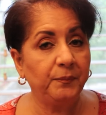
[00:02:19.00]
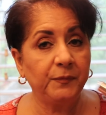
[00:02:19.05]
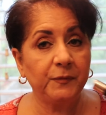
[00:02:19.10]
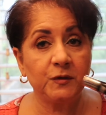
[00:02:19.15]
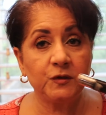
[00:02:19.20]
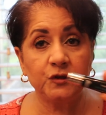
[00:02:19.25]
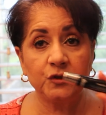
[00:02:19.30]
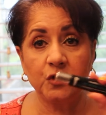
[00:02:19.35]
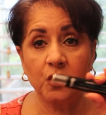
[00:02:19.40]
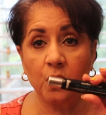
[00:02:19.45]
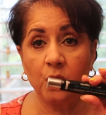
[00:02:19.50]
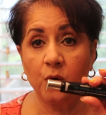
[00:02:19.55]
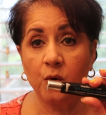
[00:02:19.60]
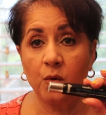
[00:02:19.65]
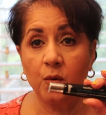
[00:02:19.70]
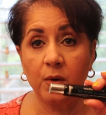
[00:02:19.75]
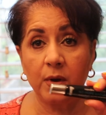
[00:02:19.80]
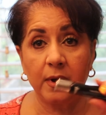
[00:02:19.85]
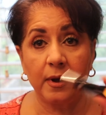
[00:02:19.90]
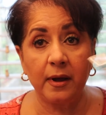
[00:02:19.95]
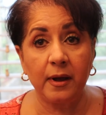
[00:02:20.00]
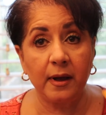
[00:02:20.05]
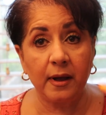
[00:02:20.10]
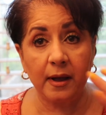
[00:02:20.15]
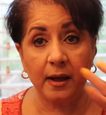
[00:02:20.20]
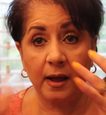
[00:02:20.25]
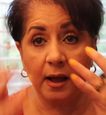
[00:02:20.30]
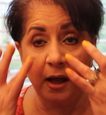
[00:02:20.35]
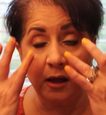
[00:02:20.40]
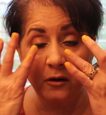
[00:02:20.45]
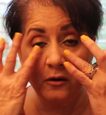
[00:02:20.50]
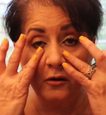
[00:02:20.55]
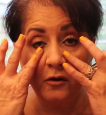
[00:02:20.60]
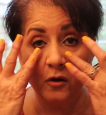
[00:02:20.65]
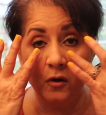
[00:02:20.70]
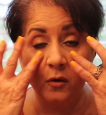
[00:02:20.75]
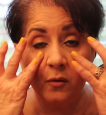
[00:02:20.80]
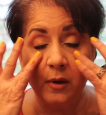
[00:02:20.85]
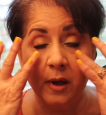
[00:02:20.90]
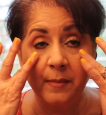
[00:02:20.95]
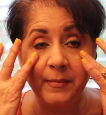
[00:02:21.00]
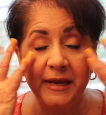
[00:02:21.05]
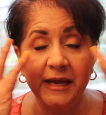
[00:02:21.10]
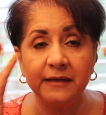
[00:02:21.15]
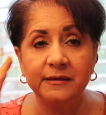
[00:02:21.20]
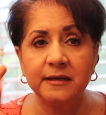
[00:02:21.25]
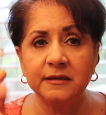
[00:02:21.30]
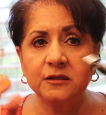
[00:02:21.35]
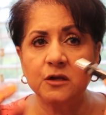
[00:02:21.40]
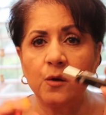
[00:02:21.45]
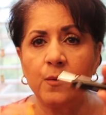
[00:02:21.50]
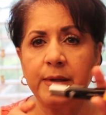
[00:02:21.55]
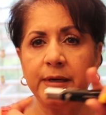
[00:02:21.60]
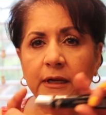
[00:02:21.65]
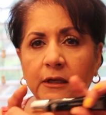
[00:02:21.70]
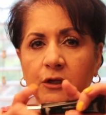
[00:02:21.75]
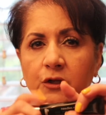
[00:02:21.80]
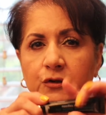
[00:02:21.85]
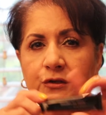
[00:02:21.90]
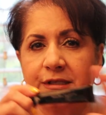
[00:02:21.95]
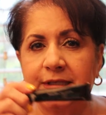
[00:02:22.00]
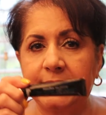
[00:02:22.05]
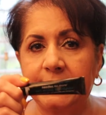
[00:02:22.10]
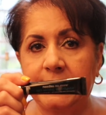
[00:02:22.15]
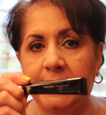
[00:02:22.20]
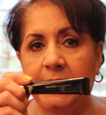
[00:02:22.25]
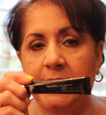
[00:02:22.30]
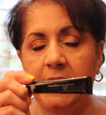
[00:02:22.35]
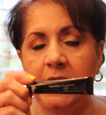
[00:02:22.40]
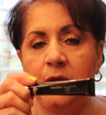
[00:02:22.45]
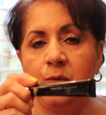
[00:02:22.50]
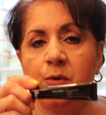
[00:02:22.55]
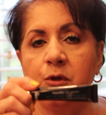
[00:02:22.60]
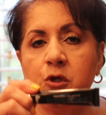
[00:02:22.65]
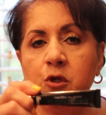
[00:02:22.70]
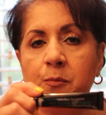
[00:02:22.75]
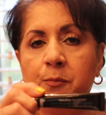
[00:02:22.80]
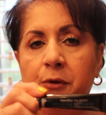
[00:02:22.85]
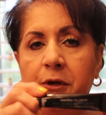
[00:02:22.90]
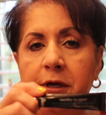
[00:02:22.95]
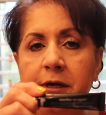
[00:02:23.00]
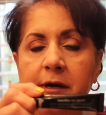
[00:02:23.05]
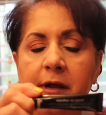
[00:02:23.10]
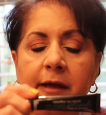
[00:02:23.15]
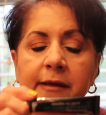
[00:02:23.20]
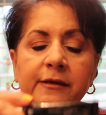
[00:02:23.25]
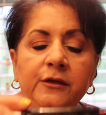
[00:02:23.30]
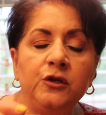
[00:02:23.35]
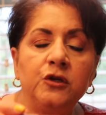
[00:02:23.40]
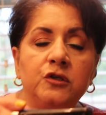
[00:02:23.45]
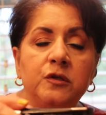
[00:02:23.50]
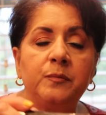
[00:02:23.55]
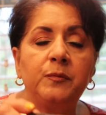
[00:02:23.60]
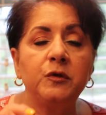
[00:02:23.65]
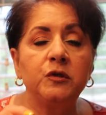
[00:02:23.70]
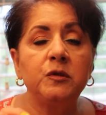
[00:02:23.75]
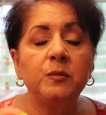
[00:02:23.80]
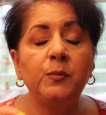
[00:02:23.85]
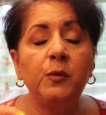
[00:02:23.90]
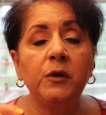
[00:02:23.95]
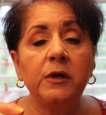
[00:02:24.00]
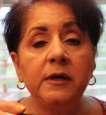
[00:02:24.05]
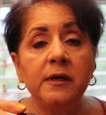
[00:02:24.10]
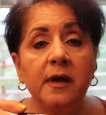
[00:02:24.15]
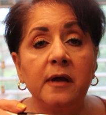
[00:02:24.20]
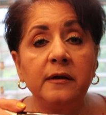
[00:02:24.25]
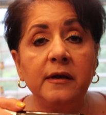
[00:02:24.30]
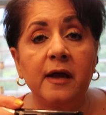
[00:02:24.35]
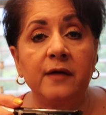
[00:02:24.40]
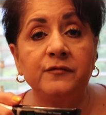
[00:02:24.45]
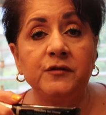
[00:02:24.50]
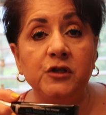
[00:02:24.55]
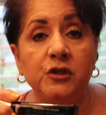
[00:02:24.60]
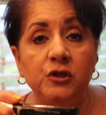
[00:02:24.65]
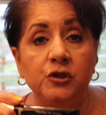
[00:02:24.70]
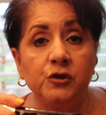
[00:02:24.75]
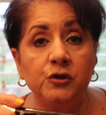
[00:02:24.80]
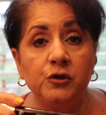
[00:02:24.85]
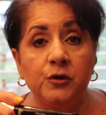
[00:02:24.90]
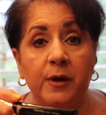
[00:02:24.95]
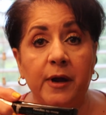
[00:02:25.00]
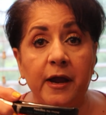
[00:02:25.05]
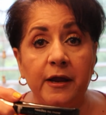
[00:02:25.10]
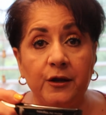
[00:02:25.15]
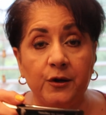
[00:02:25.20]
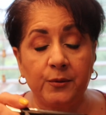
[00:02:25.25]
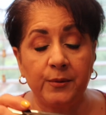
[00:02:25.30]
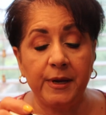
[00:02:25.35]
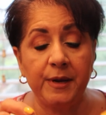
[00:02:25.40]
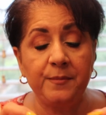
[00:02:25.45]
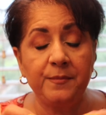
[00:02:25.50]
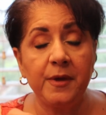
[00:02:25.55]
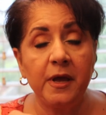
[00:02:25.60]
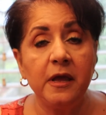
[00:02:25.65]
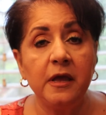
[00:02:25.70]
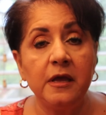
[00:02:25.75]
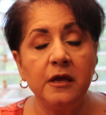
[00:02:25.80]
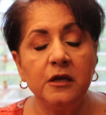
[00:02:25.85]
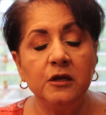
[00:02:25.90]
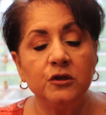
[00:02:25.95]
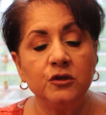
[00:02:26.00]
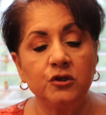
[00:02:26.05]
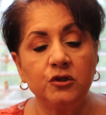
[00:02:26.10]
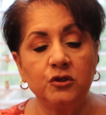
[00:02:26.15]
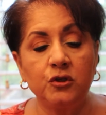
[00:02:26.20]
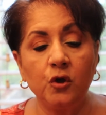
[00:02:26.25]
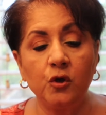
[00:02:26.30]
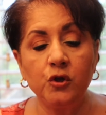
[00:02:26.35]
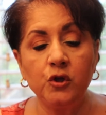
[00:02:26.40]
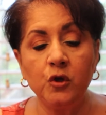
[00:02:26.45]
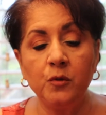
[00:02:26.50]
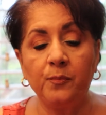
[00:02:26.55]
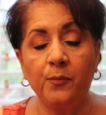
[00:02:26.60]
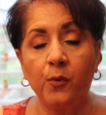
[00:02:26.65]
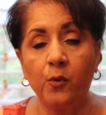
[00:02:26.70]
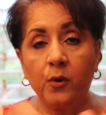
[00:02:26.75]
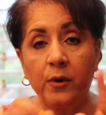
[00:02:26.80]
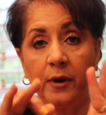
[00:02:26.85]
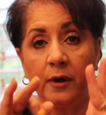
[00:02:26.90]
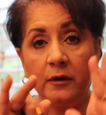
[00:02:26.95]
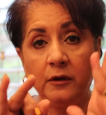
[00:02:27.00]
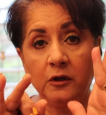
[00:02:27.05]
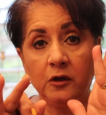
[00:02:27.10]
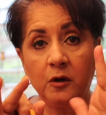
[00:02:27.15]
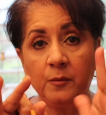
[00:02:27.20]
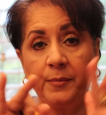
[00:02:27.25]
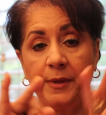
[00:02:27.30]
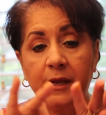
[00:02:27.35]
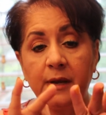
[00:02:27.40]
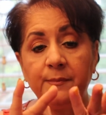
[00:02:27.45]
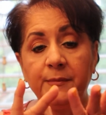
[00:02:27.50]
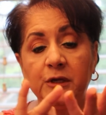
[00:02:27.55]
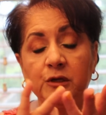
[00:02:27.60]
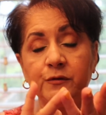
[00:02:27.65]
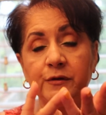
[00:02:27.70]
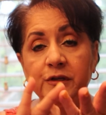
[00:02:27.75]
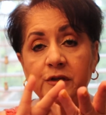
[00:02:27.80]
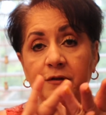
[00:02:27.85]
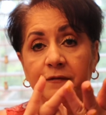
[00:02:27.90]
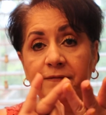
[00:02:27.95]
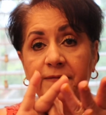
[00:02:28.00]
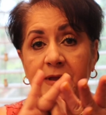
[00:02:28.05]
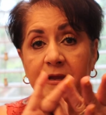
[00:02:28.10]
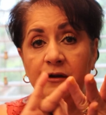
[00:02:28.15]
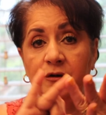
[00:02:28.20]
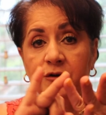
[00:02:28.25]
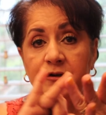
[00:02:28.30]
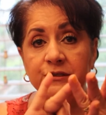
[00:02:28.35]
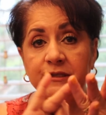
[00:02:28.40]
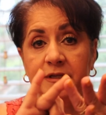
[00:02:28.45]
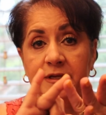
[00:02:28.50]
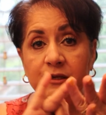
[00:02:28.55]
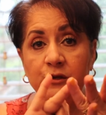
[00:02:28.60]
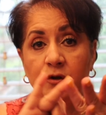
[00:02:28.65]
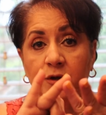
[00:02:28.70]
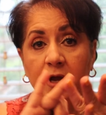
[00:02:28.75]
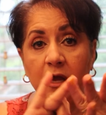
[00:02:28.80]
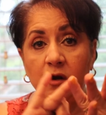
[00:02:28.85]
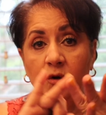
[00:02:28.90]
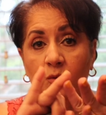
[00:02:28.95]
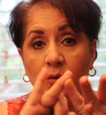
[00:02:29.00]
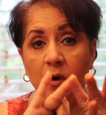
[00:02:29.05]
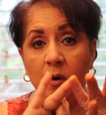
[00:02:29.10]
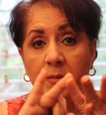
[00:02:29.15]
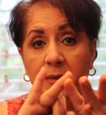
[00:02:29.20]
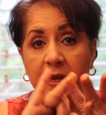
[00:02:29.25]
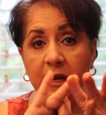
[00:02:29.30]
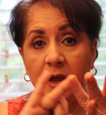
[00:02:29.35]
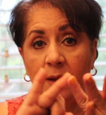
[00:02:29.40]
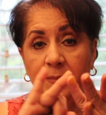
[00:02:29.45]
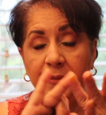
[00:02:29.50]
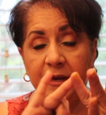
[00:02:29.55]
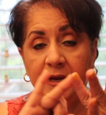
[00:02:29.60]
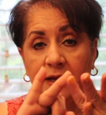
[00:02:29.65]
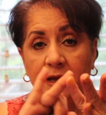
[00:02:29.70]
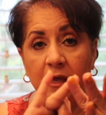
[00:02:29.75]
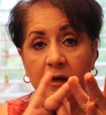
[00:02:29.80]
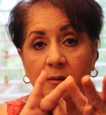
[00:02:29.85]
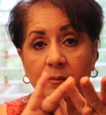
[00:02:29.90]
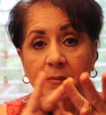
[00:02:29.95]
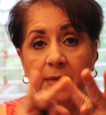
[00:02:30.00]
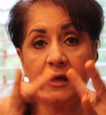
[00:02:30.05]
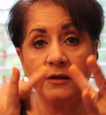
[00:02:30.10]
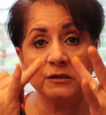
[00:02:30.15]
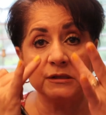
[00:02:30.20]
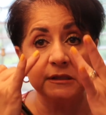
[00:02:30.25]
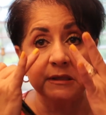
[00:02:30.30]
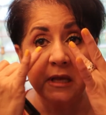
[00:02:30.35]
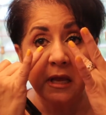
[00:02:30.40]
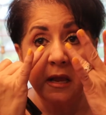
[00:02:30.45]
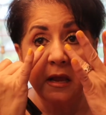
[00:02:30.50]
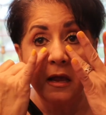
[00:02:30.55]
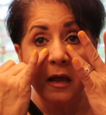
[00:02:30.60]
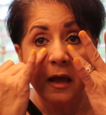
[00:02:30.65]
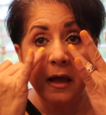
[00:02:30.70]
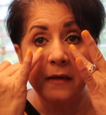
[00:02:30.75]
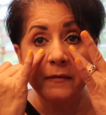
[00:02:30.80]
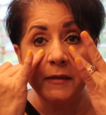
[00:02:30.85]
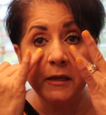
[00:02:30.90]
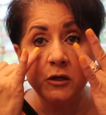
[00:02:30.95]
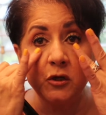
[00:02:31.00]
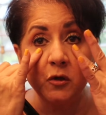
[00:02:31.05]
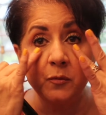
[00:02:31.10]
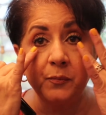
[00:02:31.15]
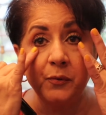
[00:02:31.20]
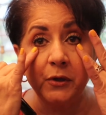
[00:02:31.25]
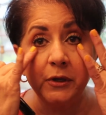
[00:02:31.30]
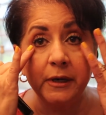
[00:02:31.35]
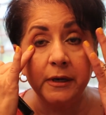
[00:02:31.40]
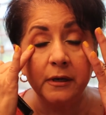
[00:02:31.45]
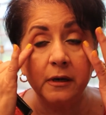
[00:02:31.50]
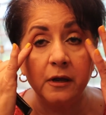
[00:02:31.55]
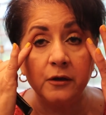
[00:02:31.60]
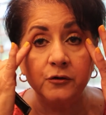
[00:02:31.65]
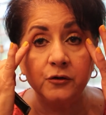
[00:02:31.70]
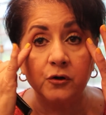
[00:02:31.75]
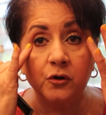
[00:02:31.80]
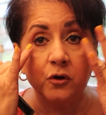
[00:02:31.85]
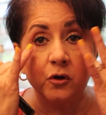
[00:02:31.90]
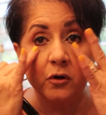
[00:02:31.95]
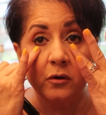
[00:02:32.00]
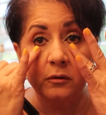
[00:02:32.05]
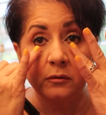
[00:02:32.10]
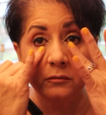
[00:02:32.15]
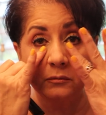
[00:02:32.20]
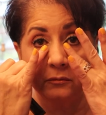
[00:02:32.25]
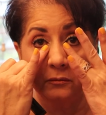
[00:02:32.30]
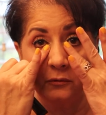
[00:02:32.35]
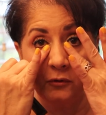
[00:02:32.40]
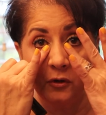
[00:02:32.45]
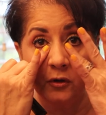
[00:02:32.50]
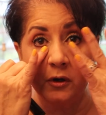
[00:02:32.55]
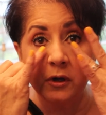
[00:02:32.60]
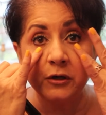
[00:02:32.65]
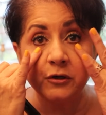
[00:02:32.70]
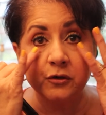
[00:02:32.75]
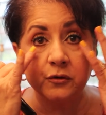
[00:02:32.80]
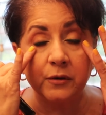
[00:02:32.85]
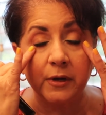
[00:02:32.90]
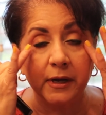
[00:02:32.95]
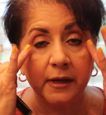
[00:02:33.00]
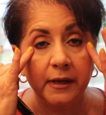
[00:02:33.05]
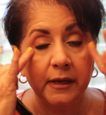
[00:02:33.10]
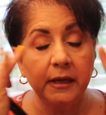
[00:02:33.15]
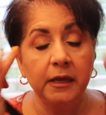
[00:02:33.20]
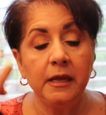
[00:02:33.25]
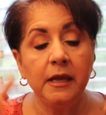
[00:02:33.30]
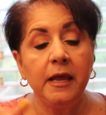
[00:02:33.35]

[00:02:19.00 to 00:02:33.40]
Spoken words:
so I don't know, I mean, it does go on a little sticky when you put it on. You're supposed to put it on after you do your eye cream, so you pour a little bit in between your fingers and you kind of warm it up and it kind of melts, and then you put it under your under eye,